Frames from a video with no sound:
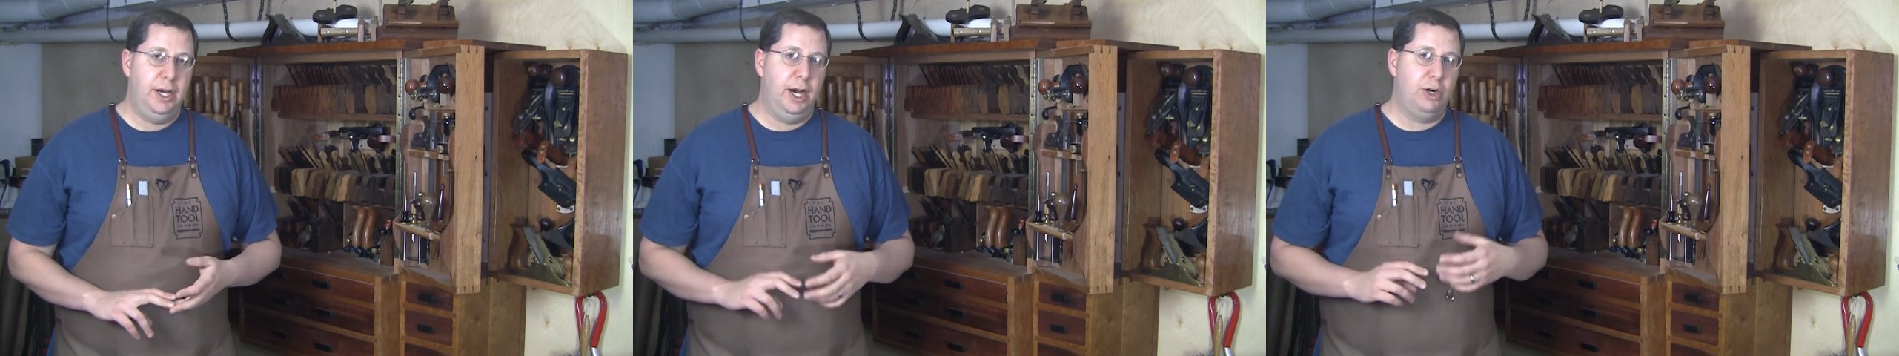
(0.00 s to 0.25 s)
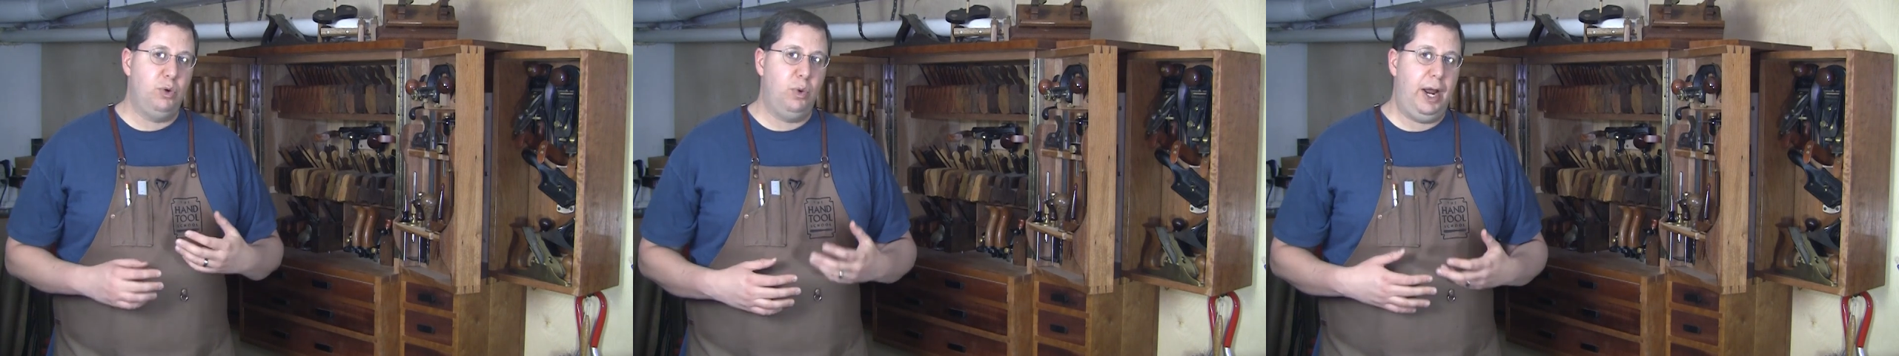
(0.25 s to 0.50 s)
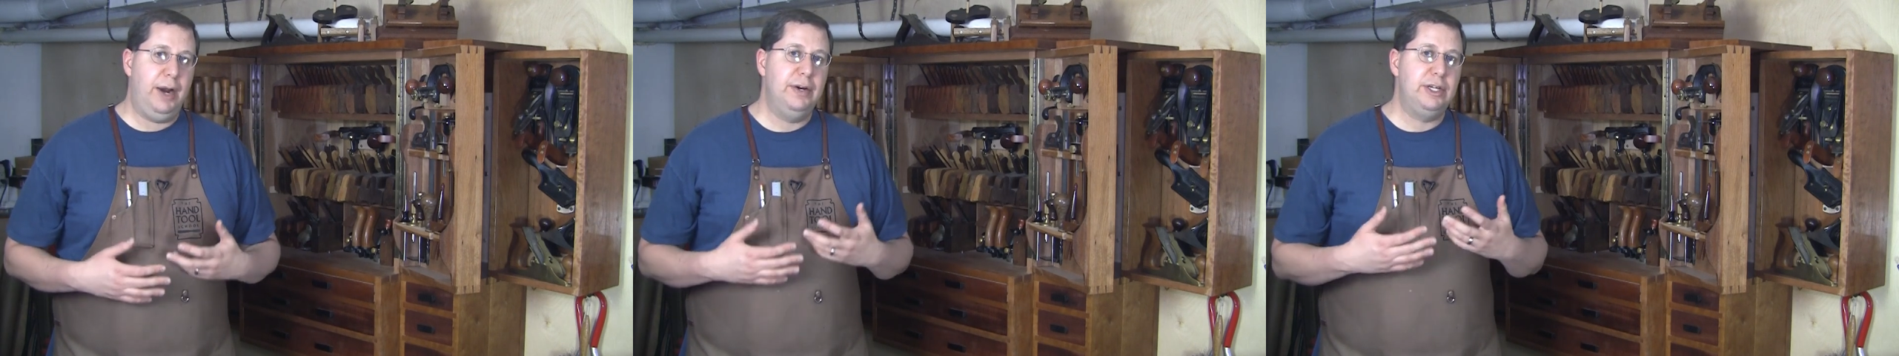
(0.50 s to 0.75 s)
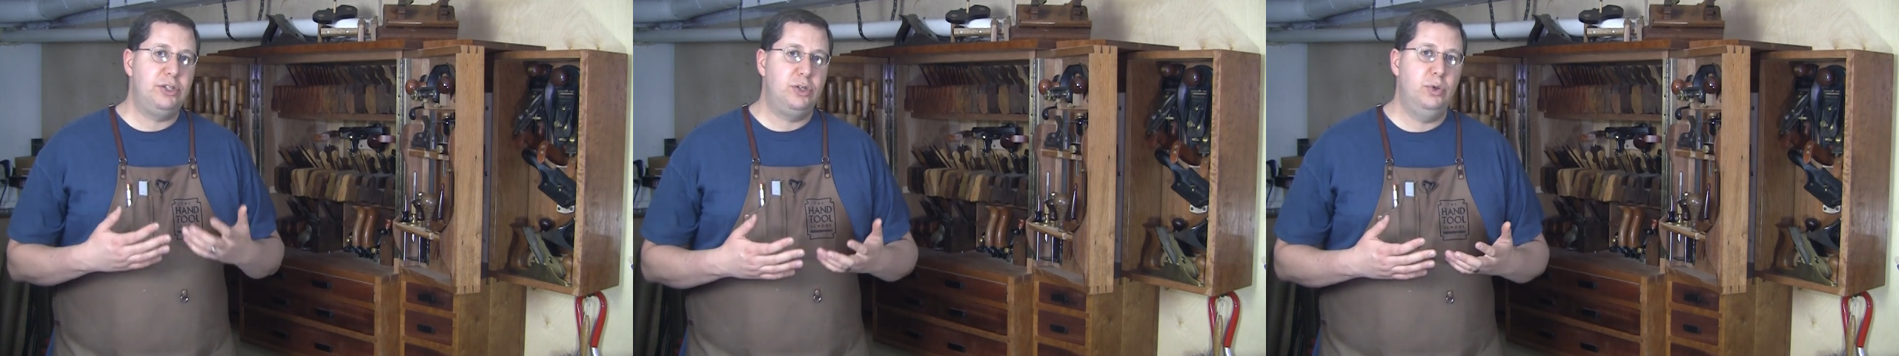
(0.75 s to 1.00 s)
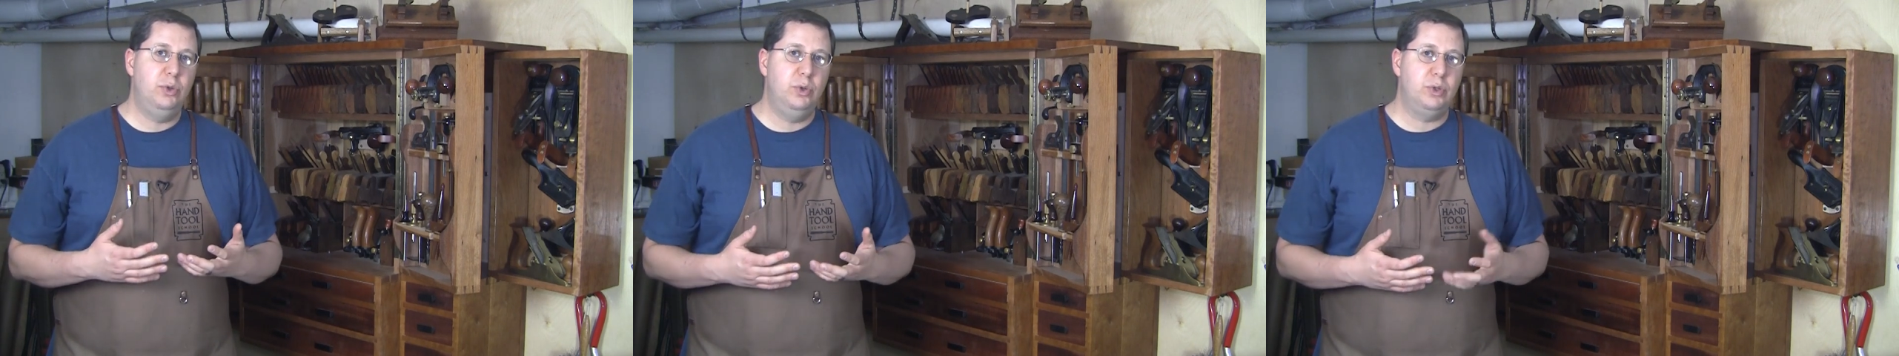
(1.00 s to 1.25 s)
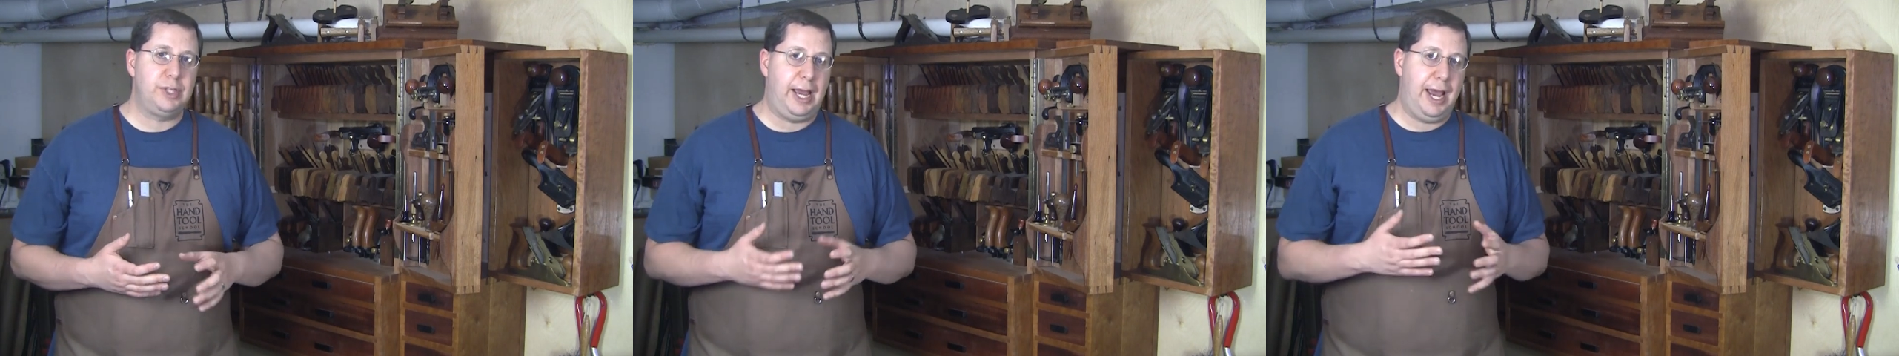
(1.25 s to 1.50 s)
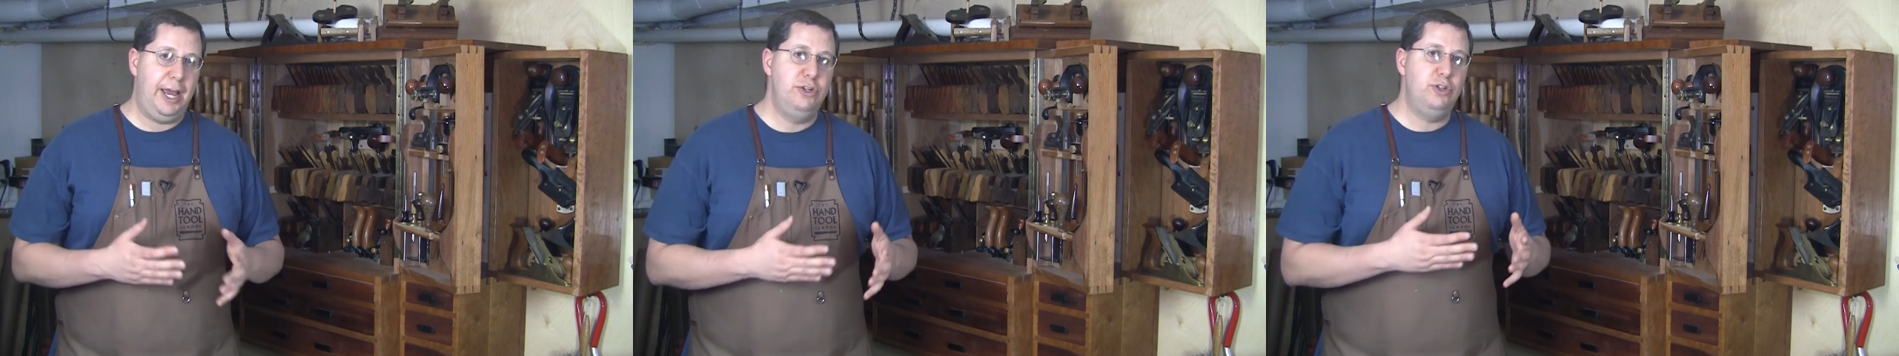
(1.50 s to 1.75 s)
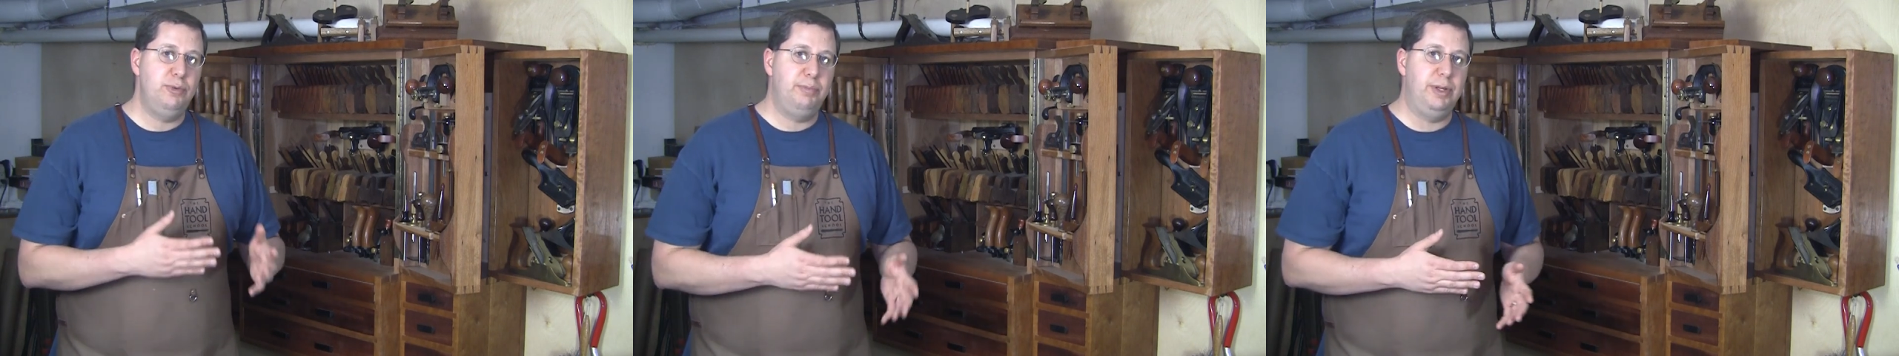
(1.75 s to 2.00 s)
Acquiring tools
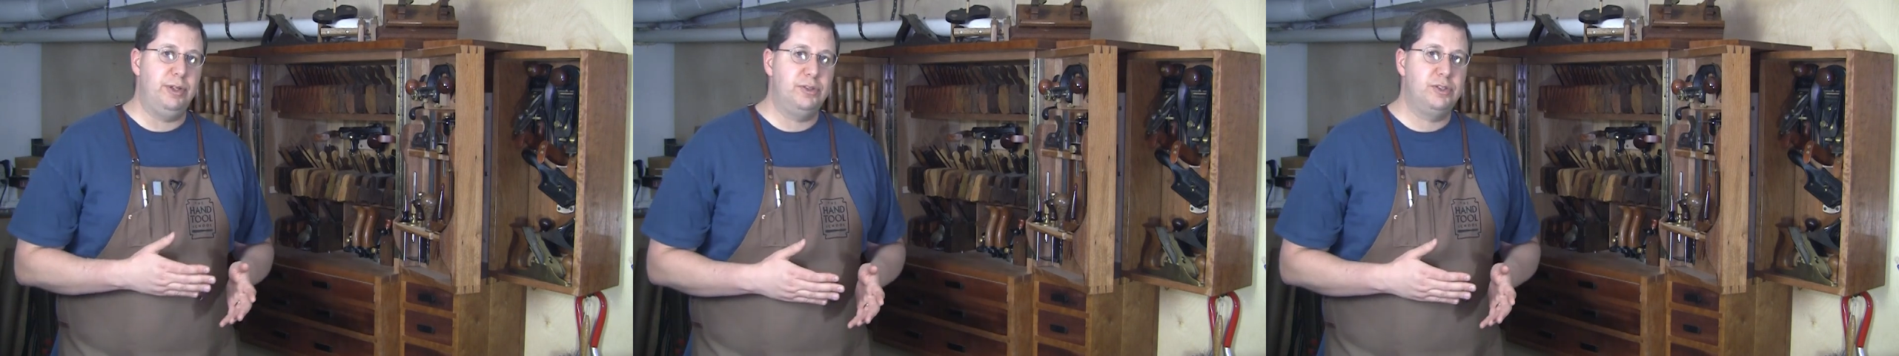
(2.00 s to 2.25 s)
as you build